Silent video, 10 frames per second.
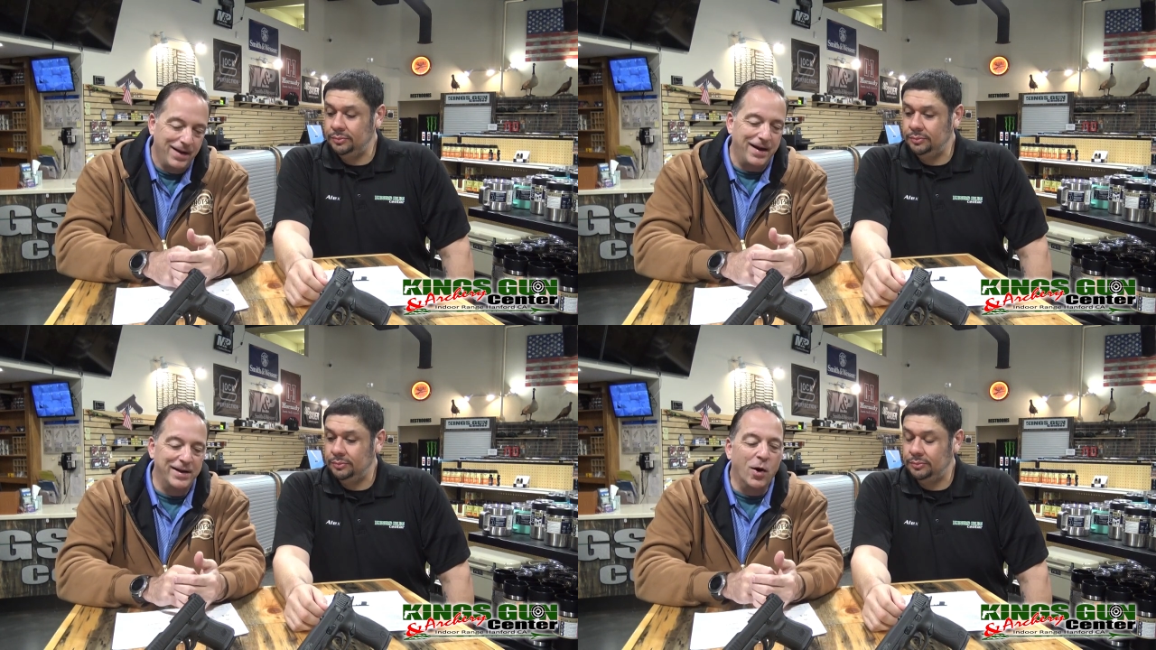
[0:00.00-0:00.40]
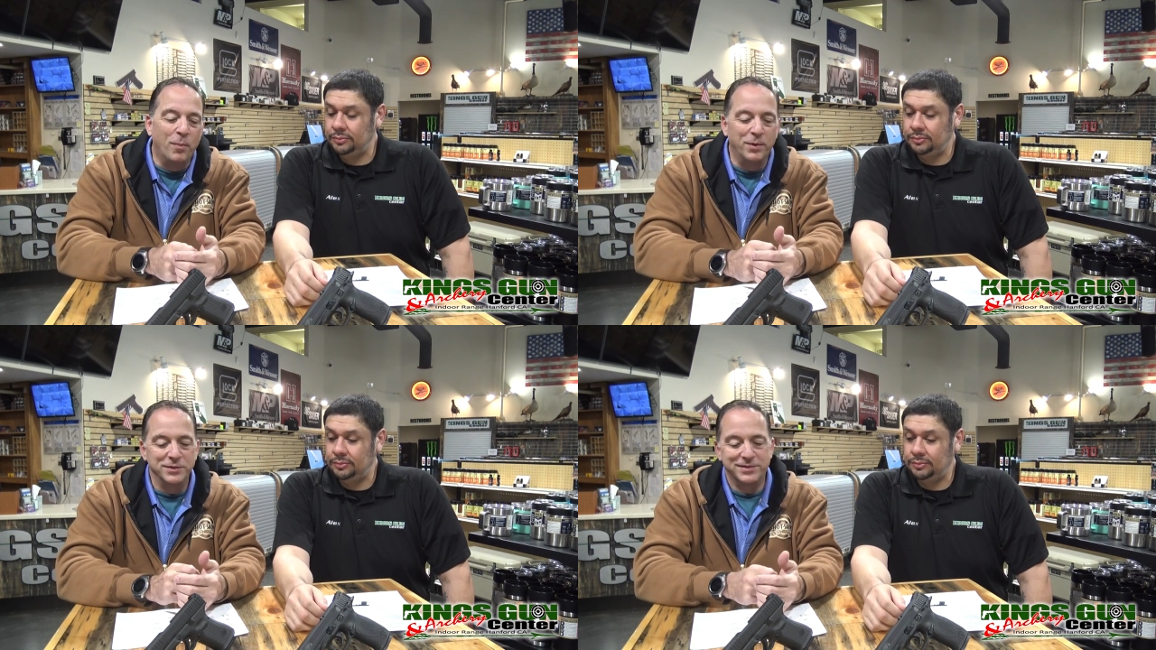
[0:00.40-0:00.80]
Speaker 1: I
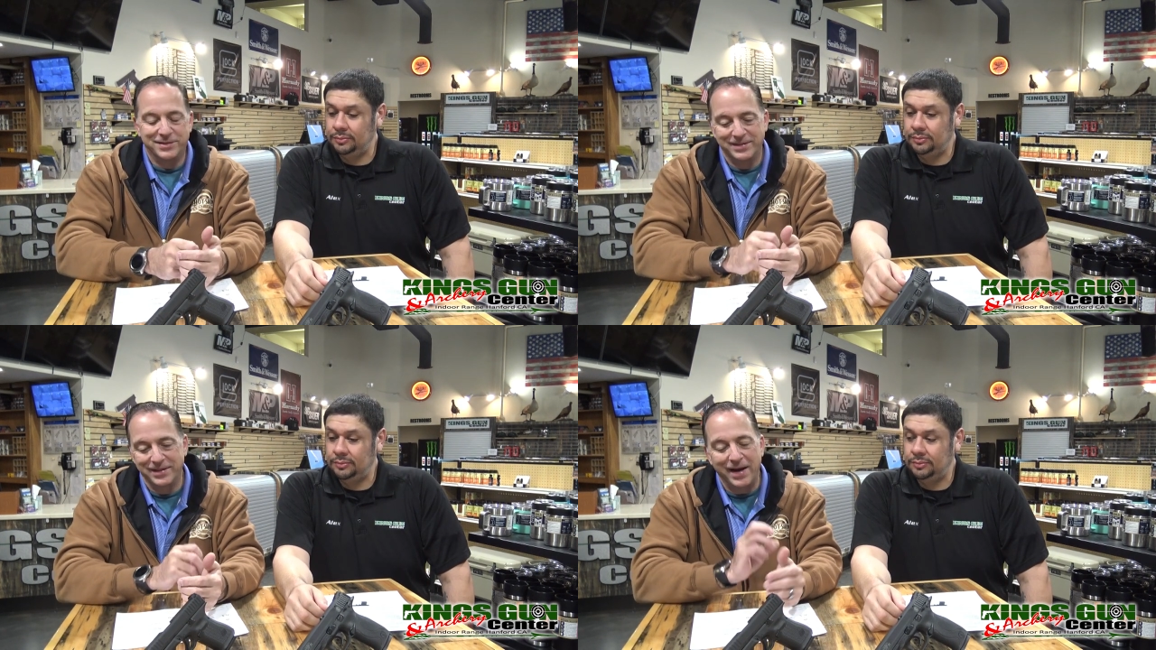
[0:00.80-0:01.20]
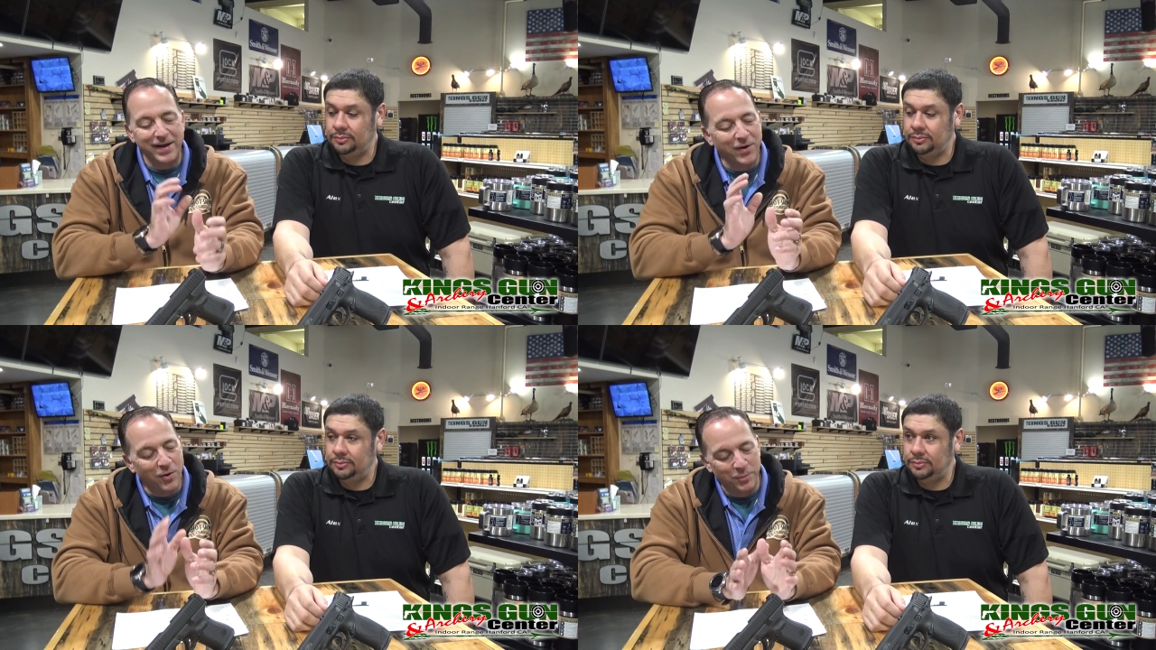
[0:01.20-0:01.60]

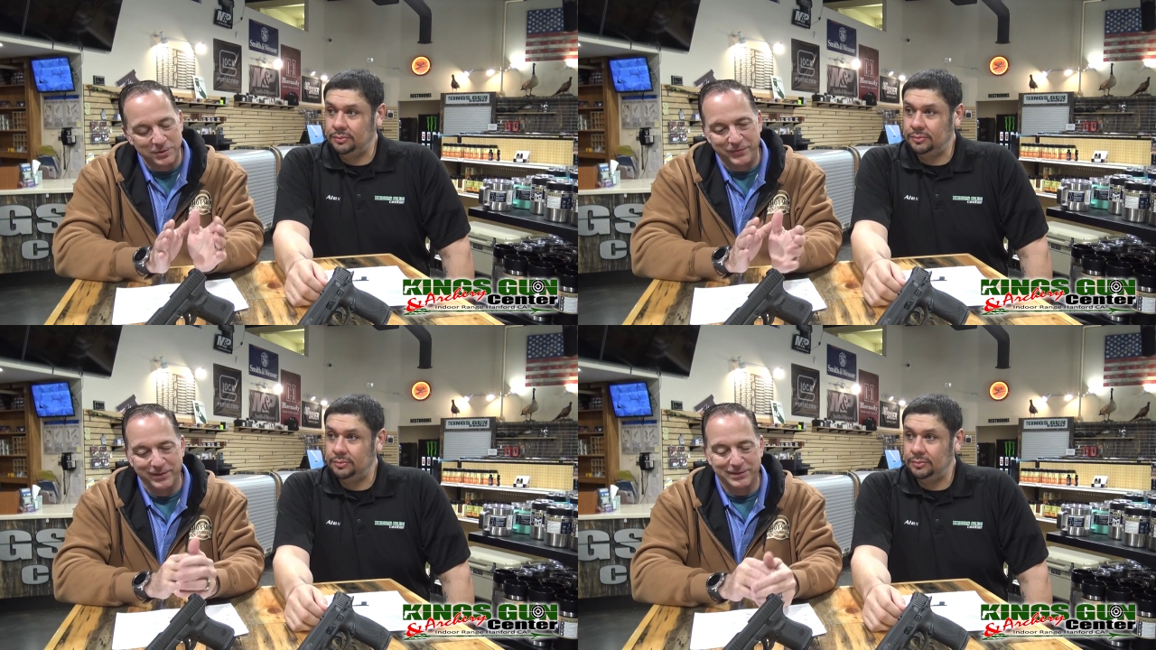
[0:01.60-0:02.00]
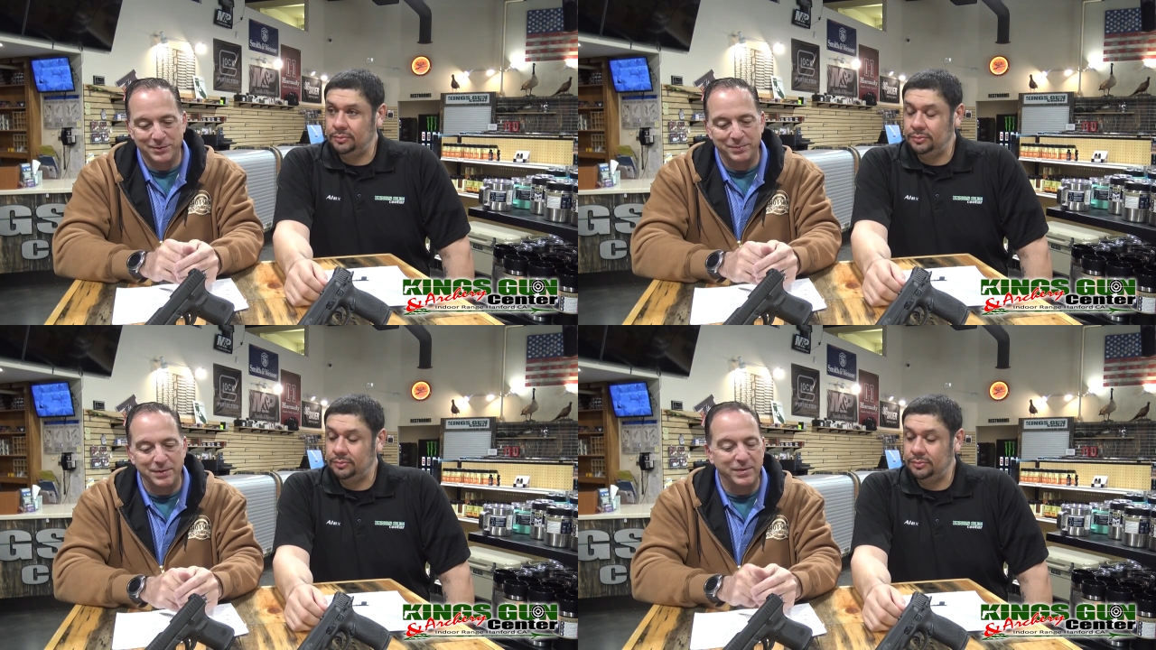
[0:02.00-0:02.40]
almost field
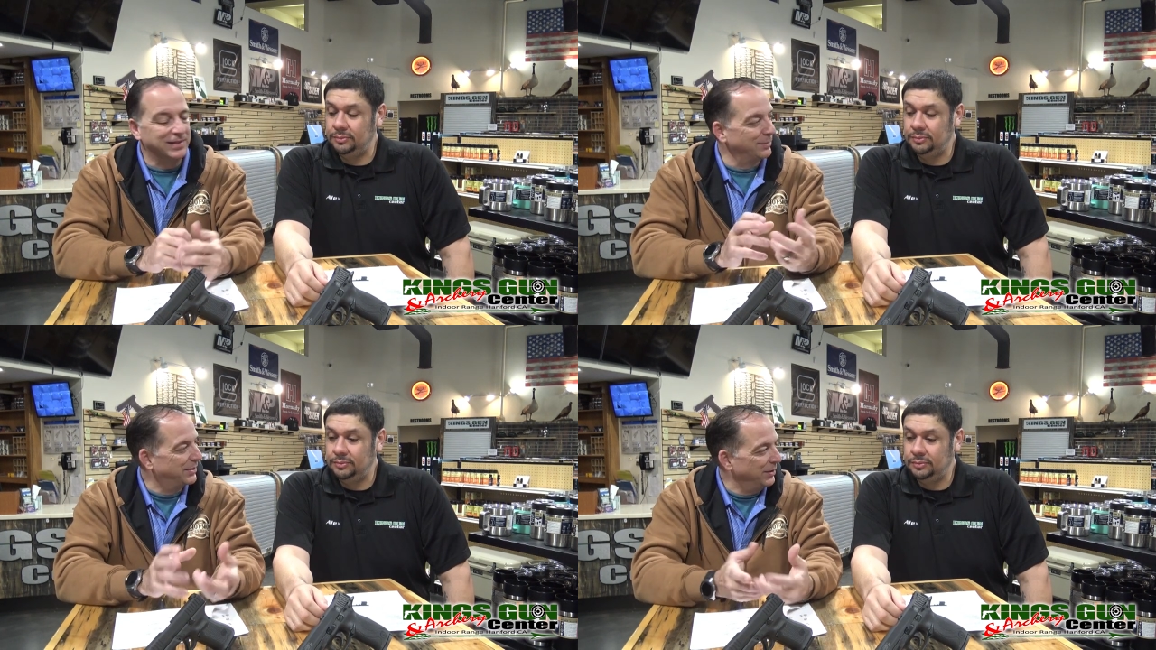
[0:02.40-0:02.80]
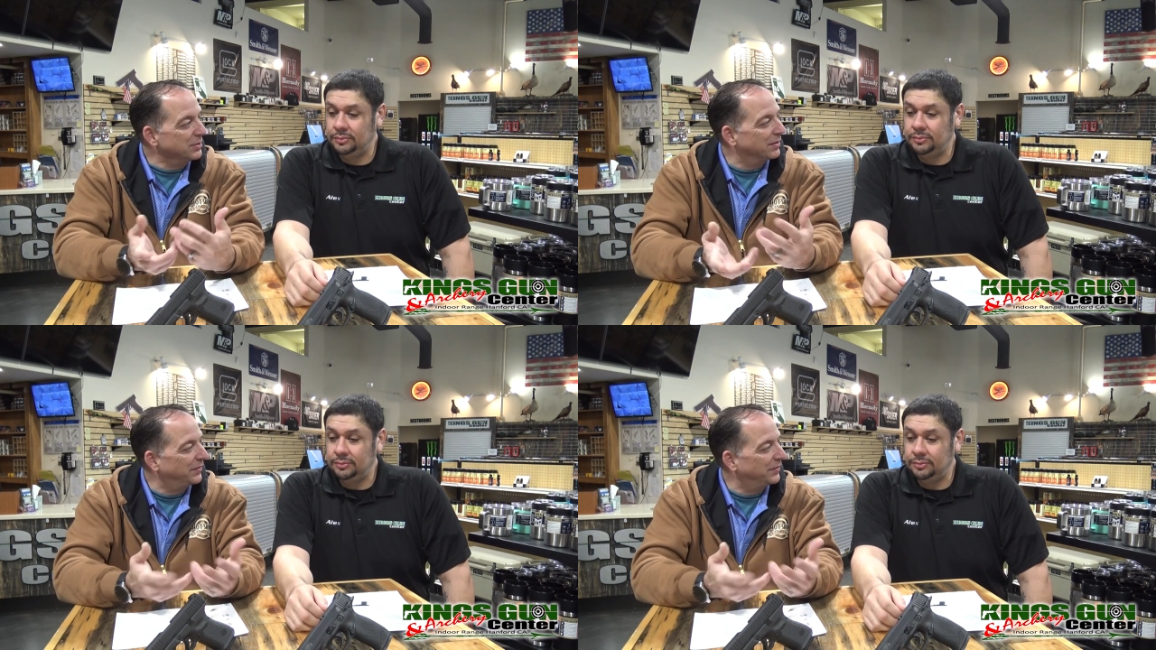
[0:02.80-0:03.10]
stripped it because I'm so used